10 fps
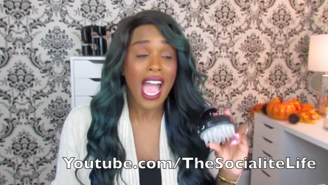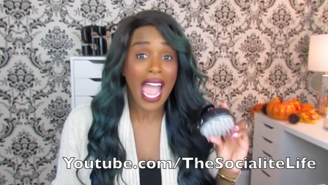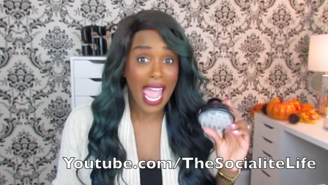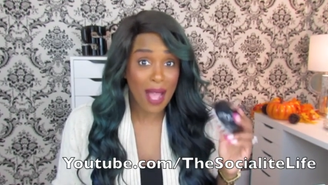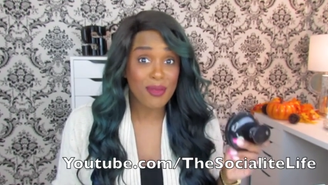
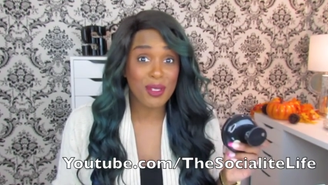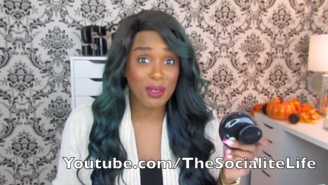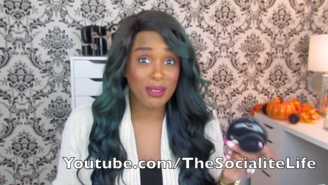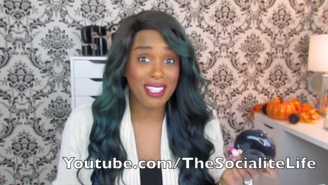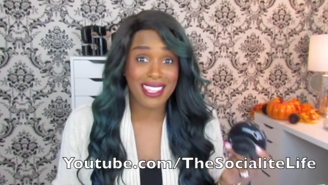I
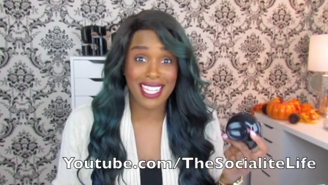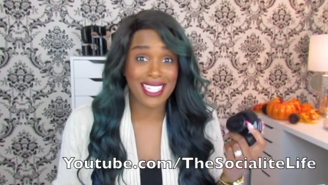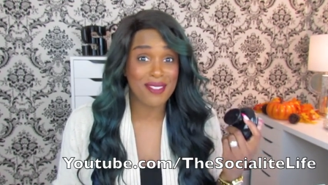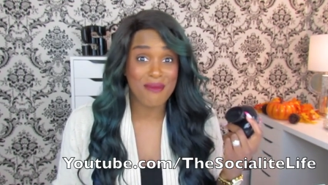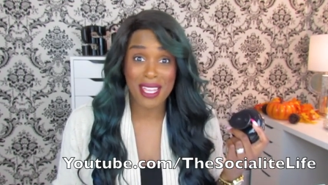absolutely think
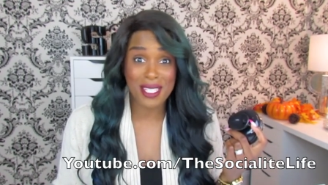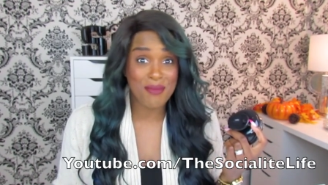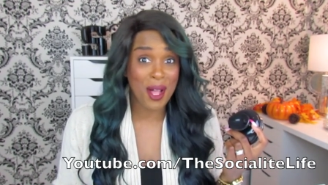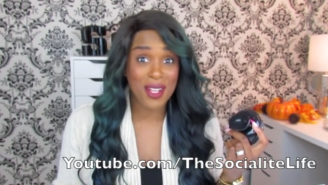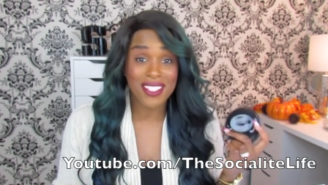it's
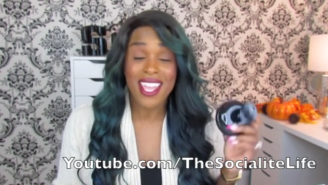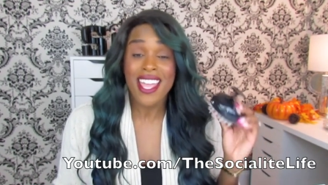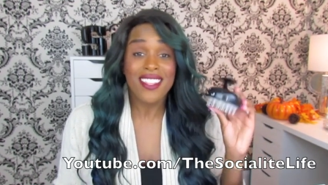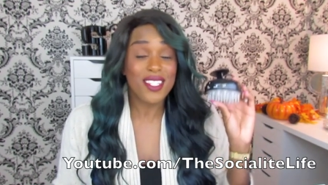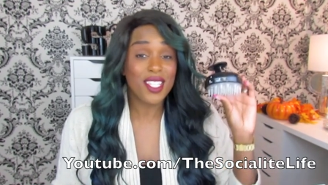amazeballs,
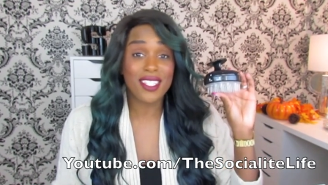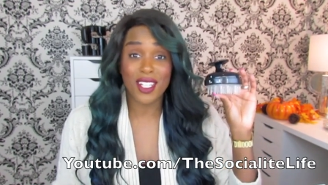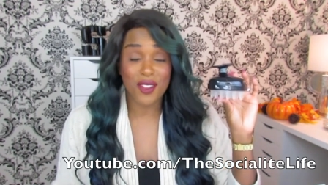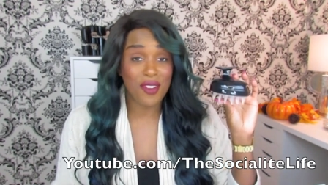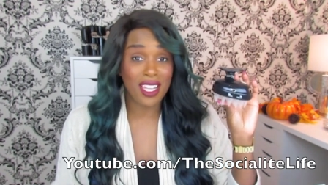this is
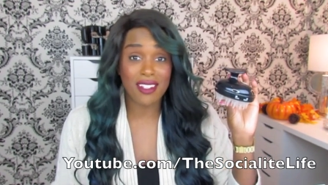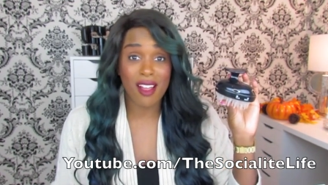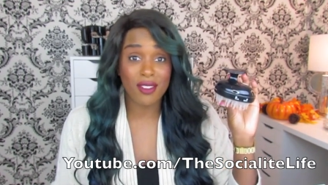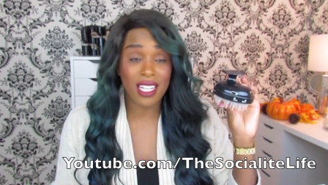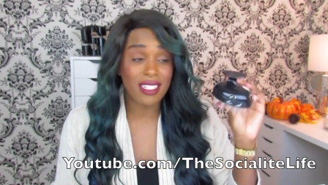such a fucking
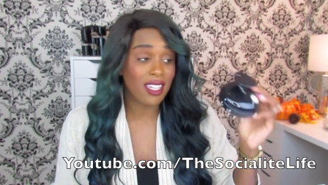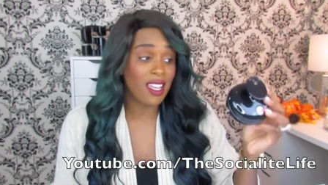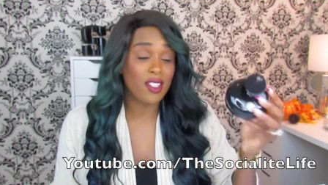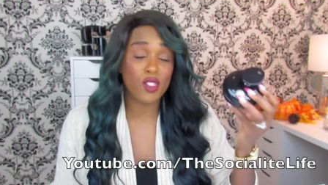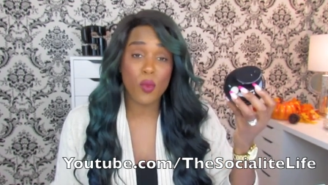novel idea.
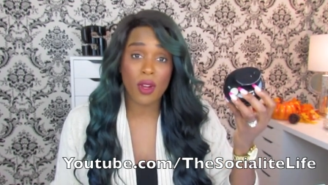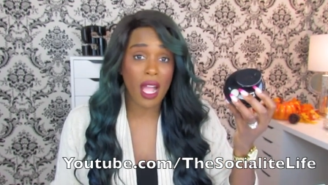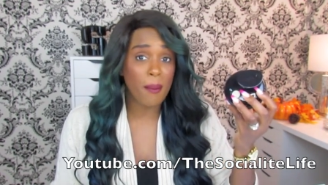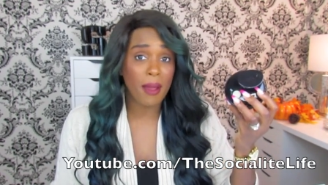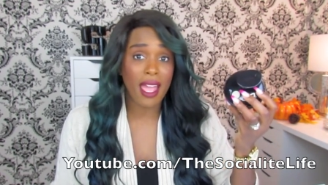It's super
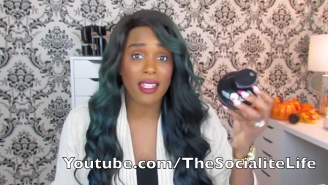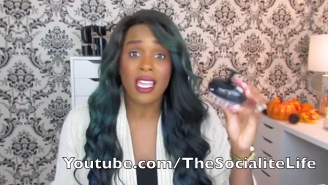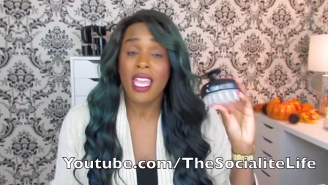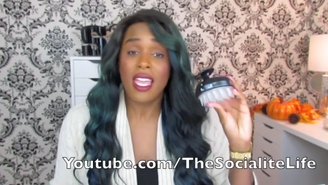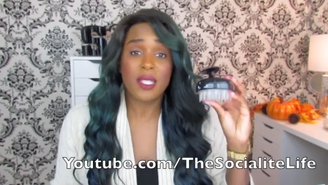compact.
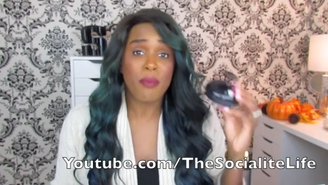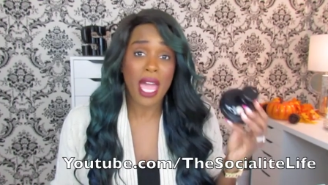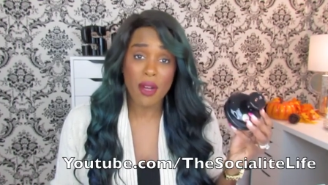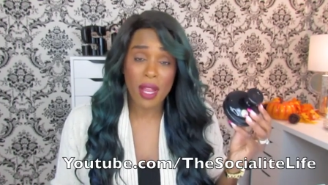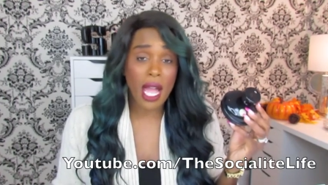It's
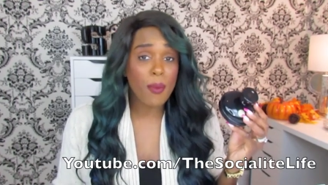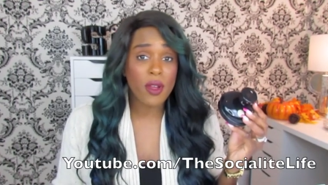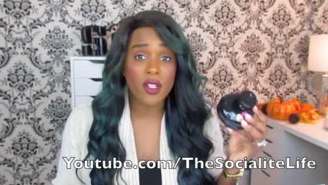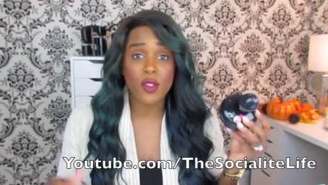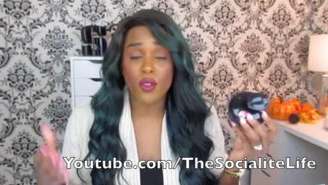battery
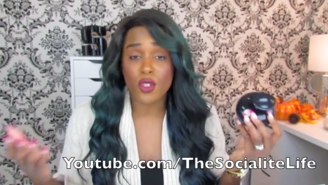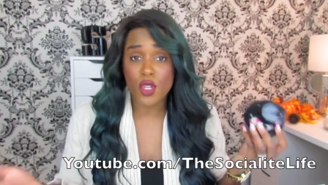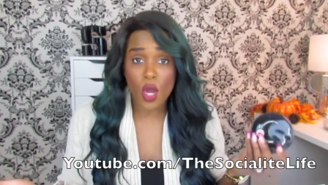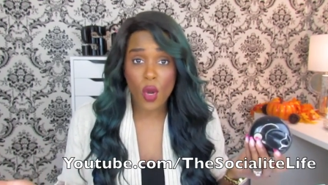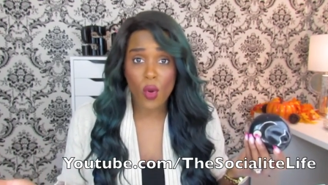operated, so there's
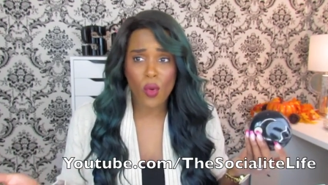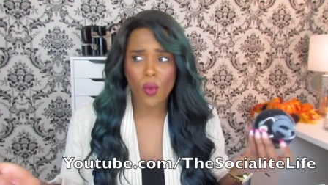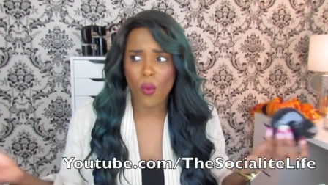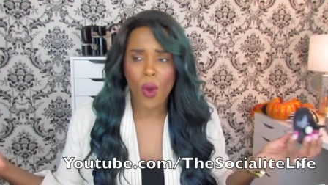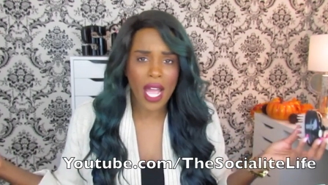no
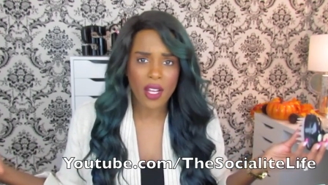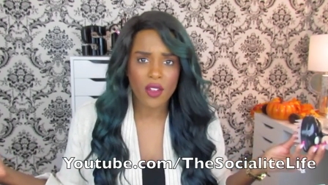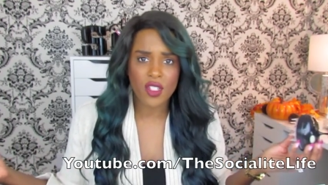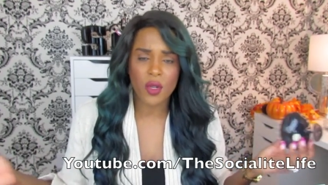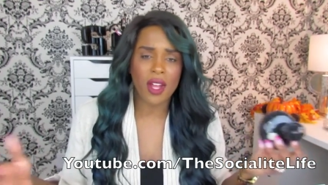
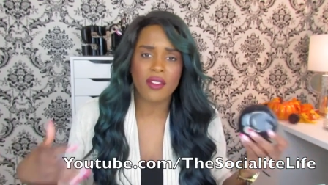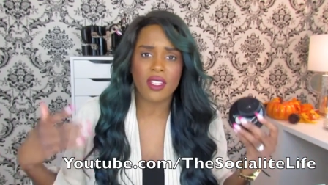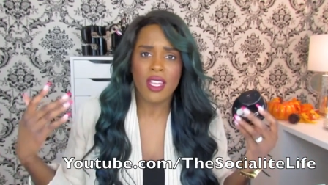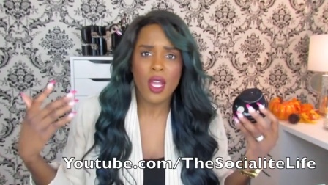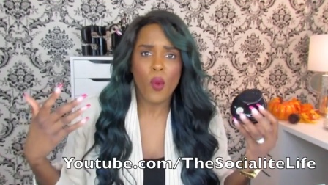wires. You don't have
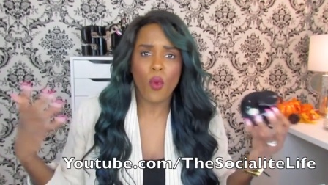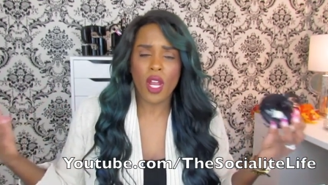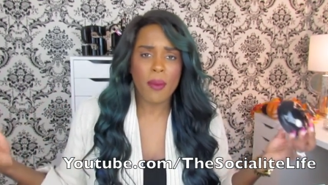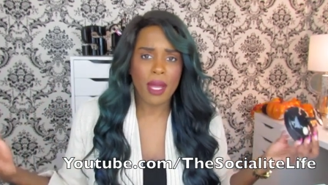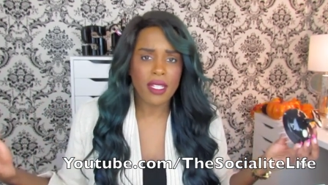to
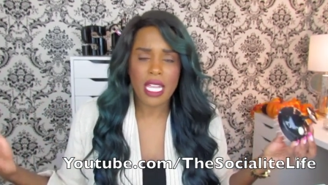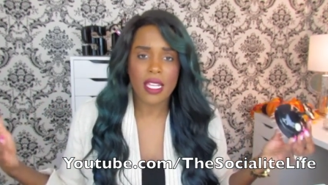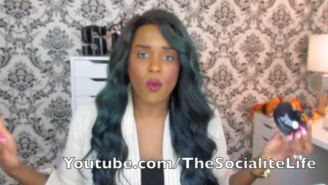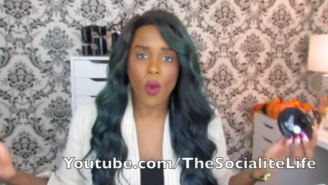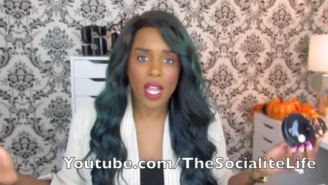worry about
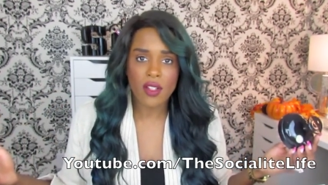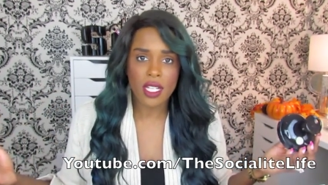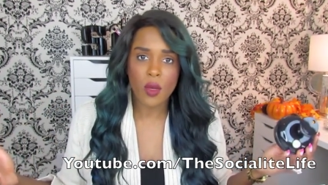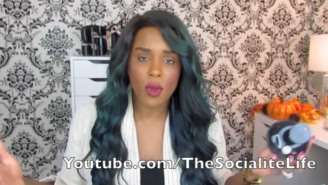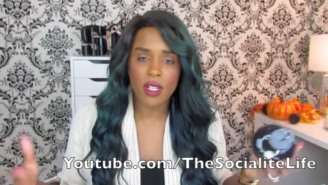taking wires
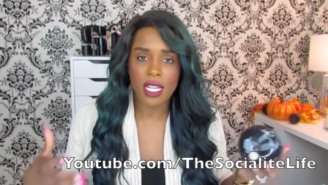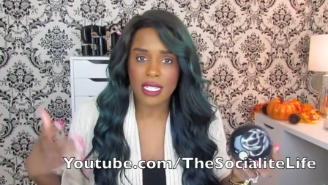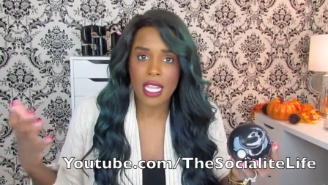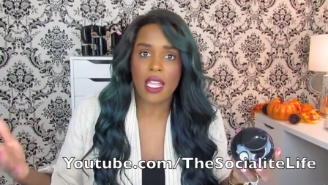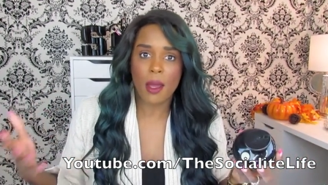anywhere and it
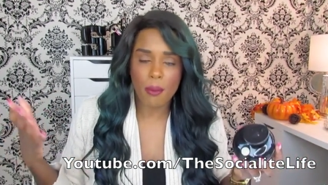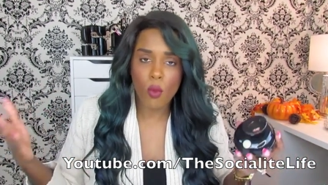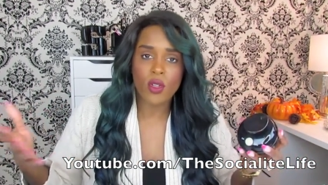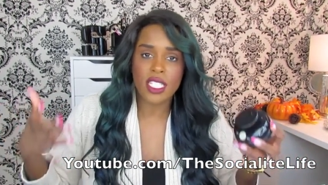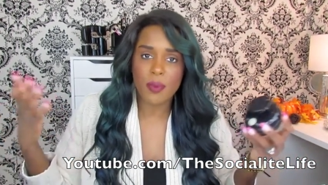taking up
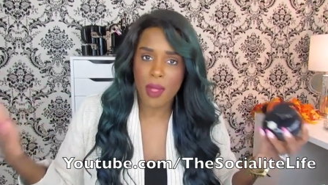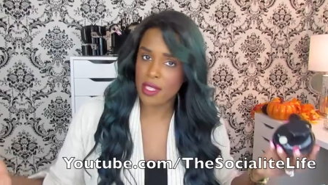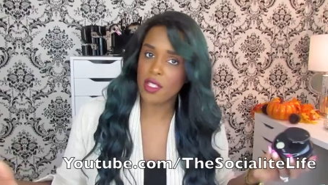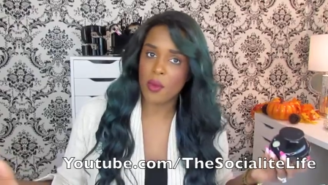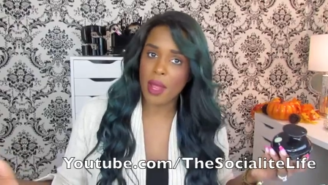more
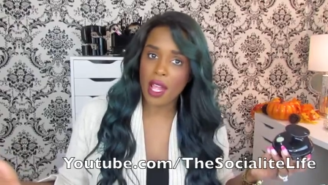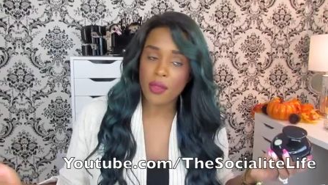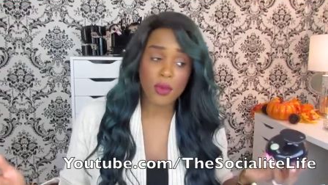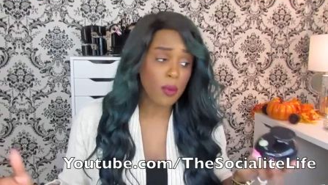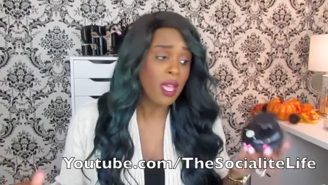space in your
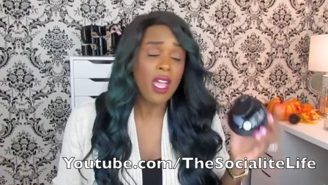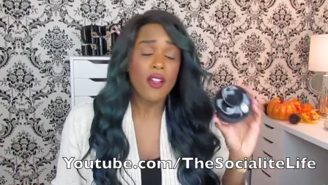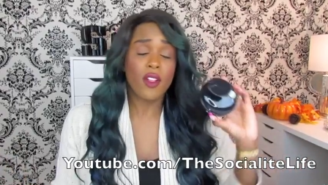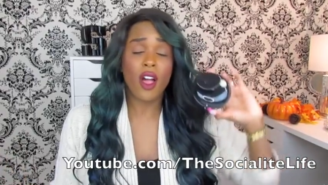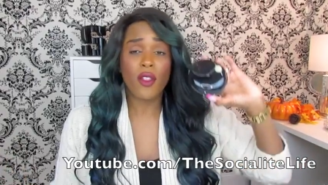bathroom.
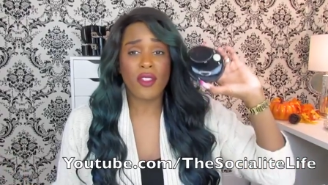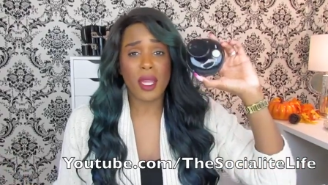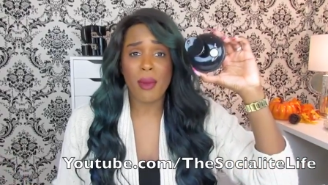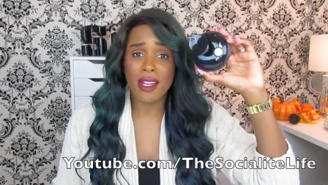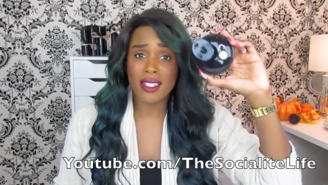The other
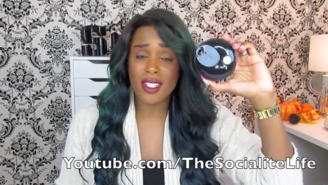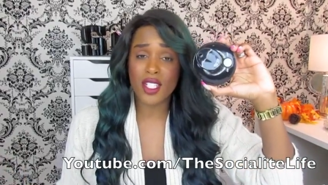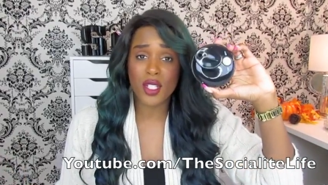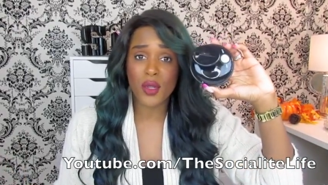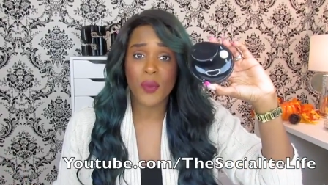thing about it is
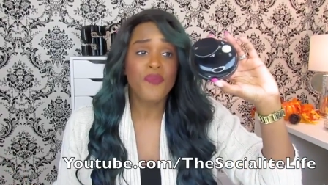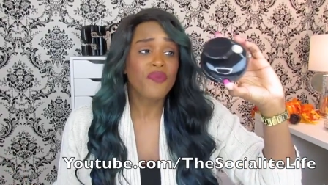too